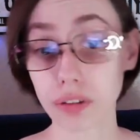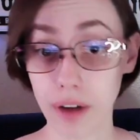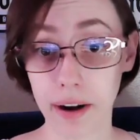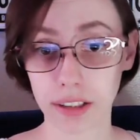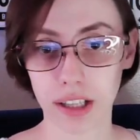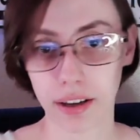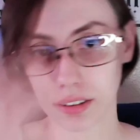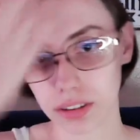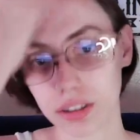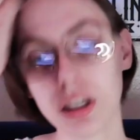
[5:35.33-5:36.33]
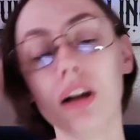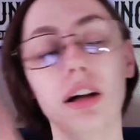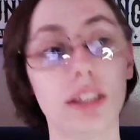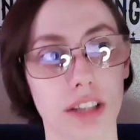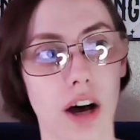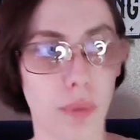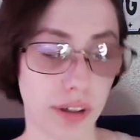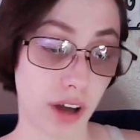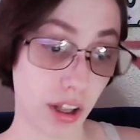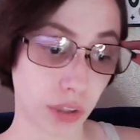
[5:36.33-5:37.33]
fire signs, it's
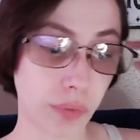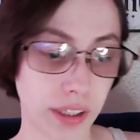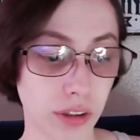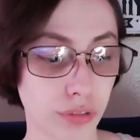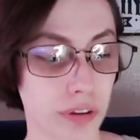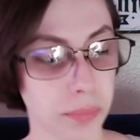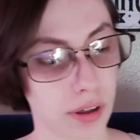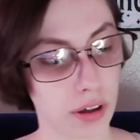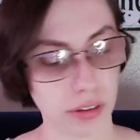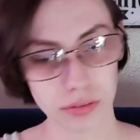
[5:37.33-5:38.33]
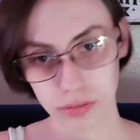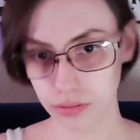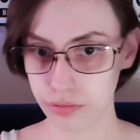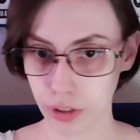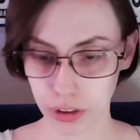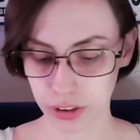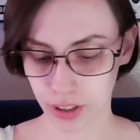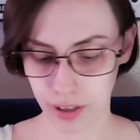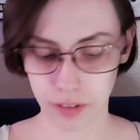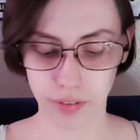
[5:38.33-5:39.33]
Halloween, November 1st
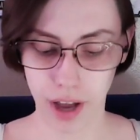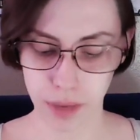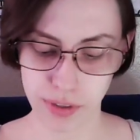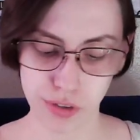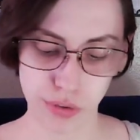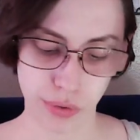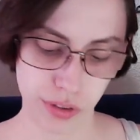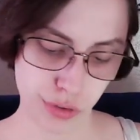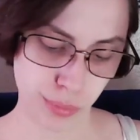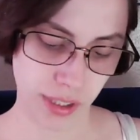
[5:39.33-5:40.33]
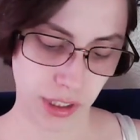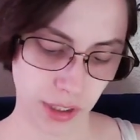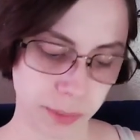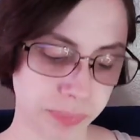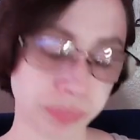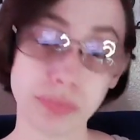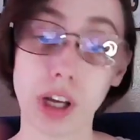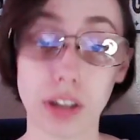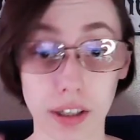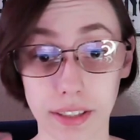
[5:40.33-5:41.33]
kind of vibes is going to be a
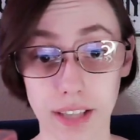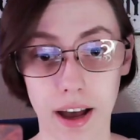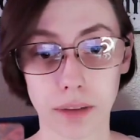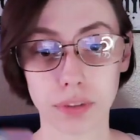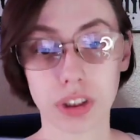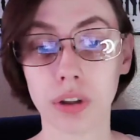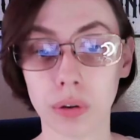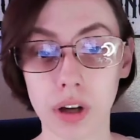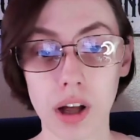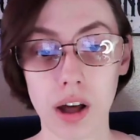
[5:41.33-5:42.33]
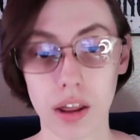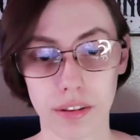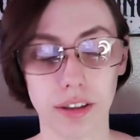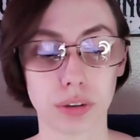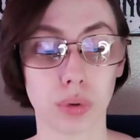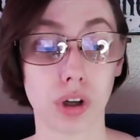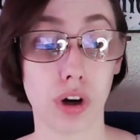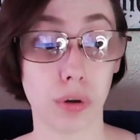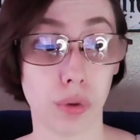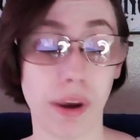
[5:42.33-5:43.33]
lucky time. So things will
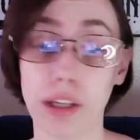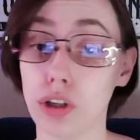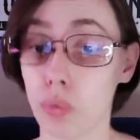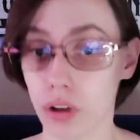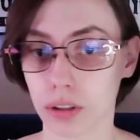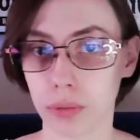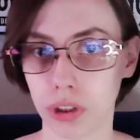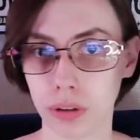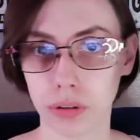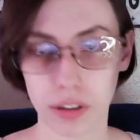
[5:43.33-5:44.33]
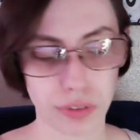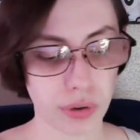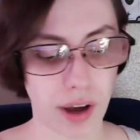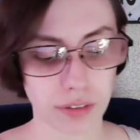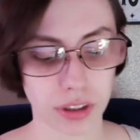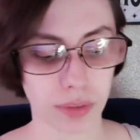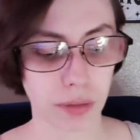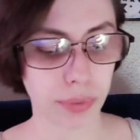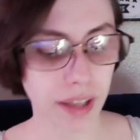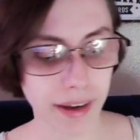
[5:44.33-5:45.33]
go the way that you want them to. If you have something
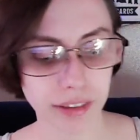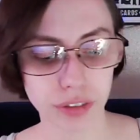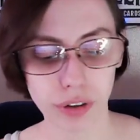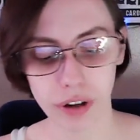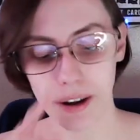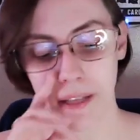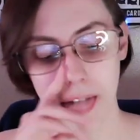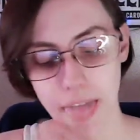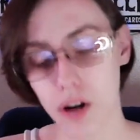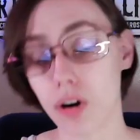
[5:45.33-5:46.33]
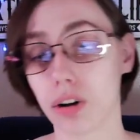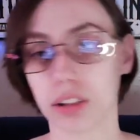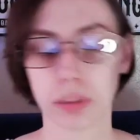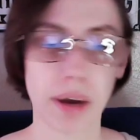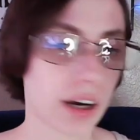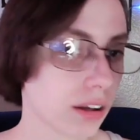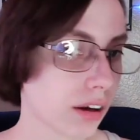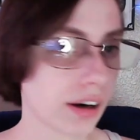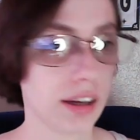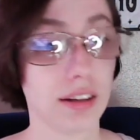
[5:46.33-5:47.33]
planned for it or a spell or
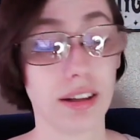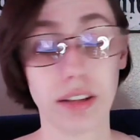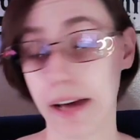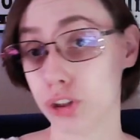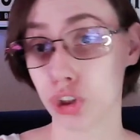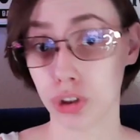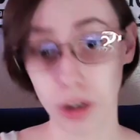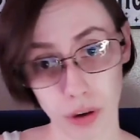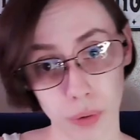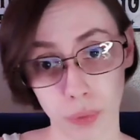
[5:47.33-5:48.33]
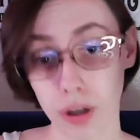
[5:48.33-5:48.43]
anything that should go